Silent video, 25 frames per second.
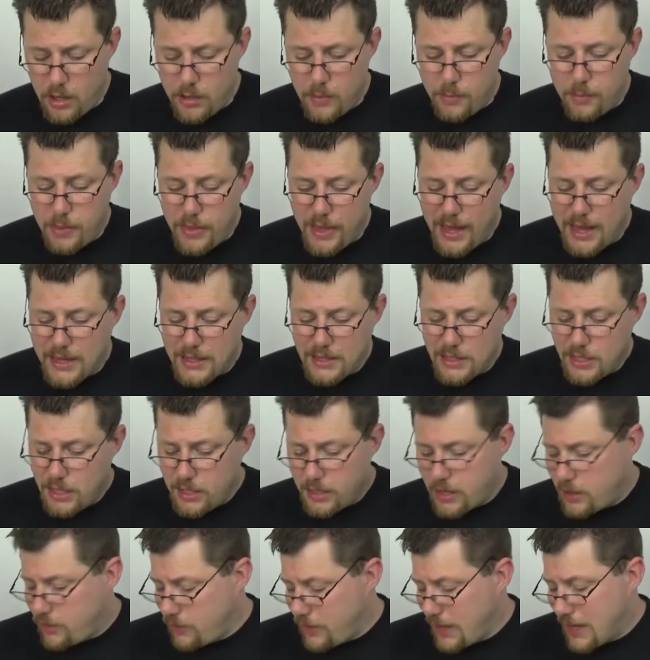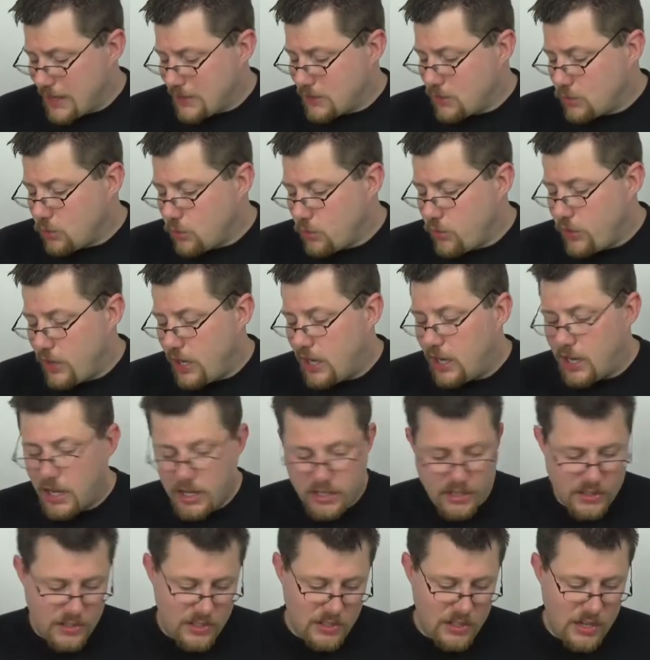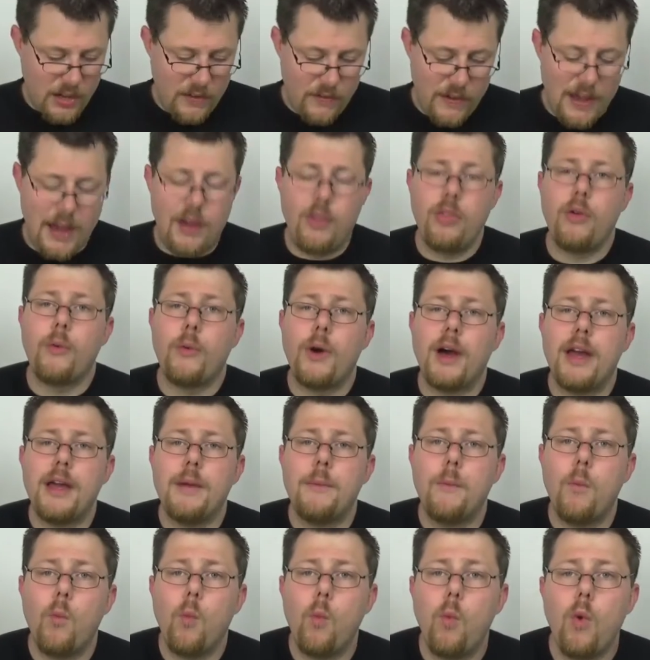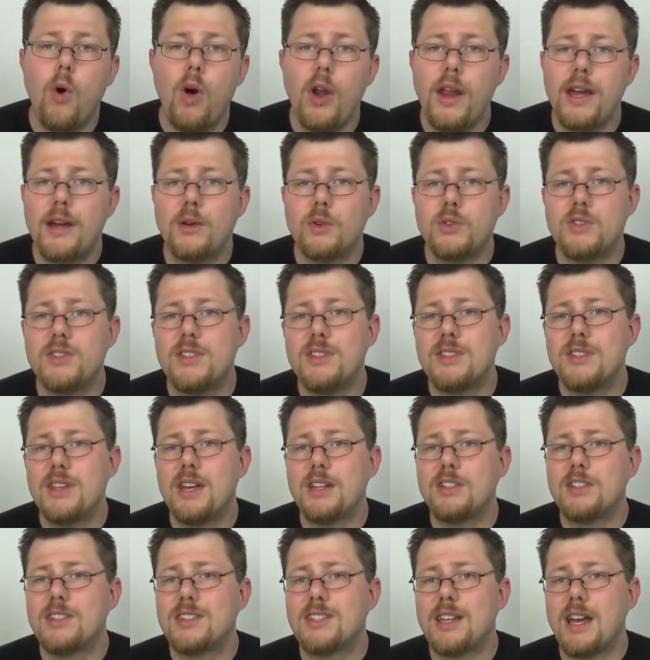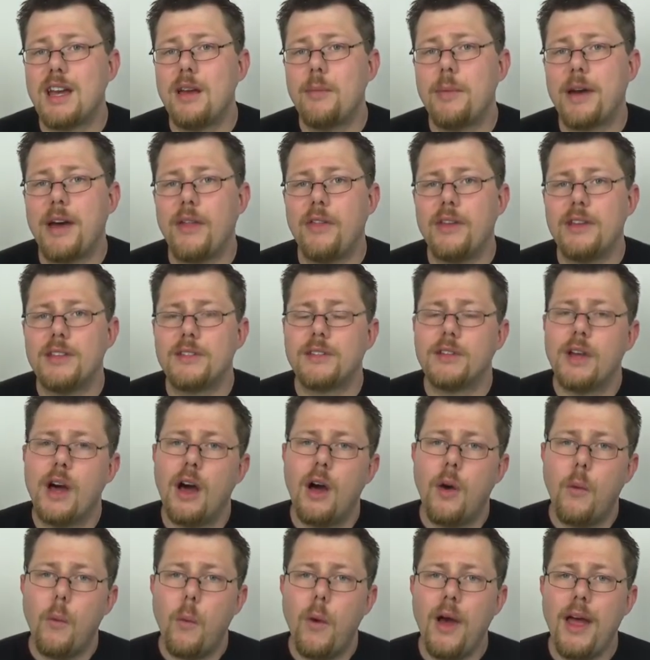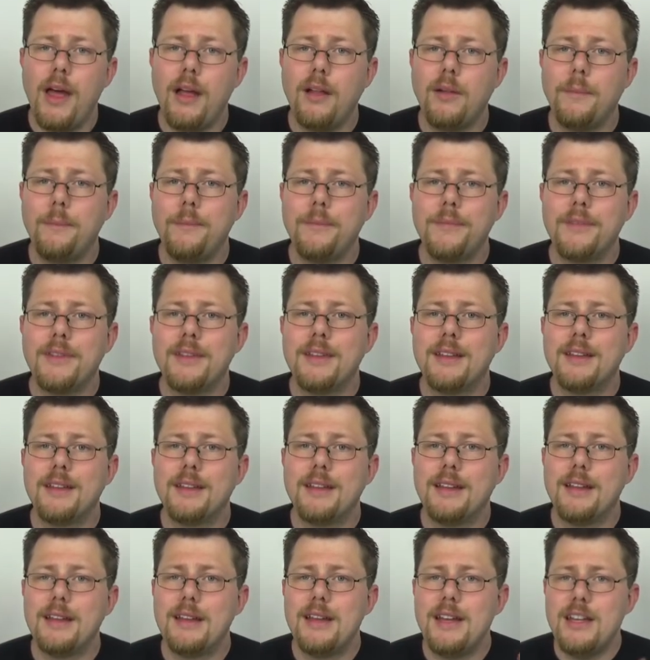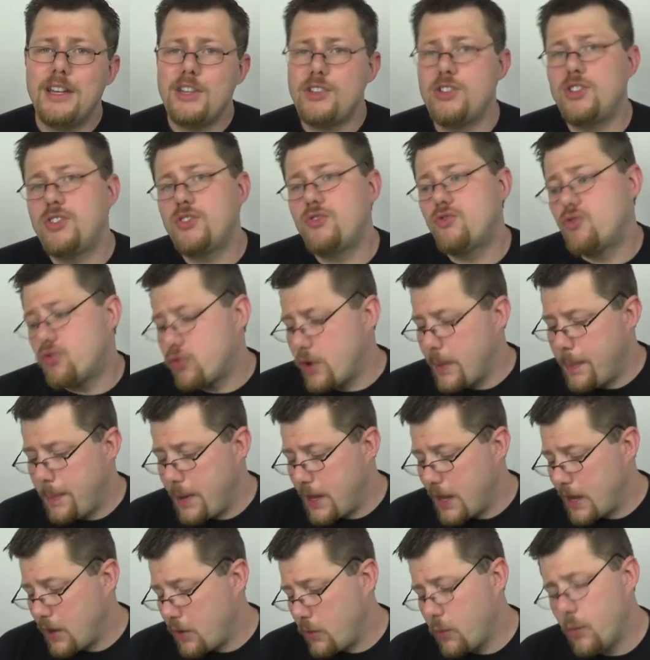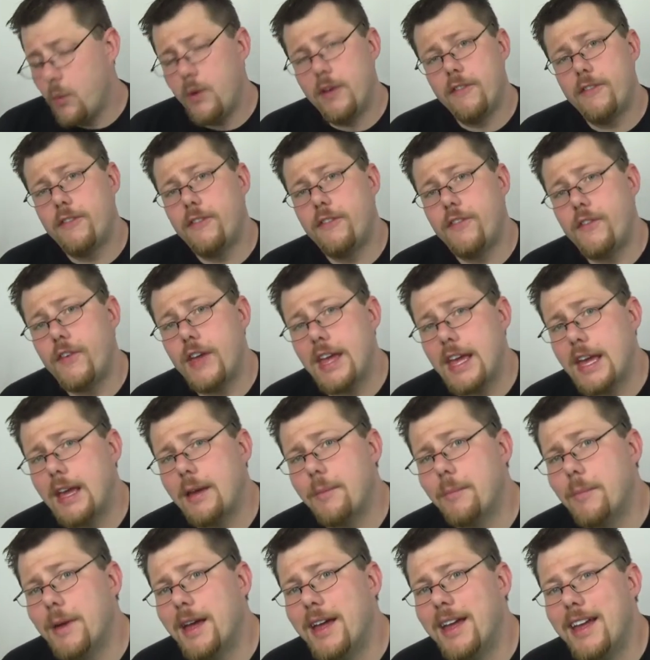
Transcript: But that, you know, that's all the luck stuff out of the way. What else is there to say about this? Well, it's dripping with theme.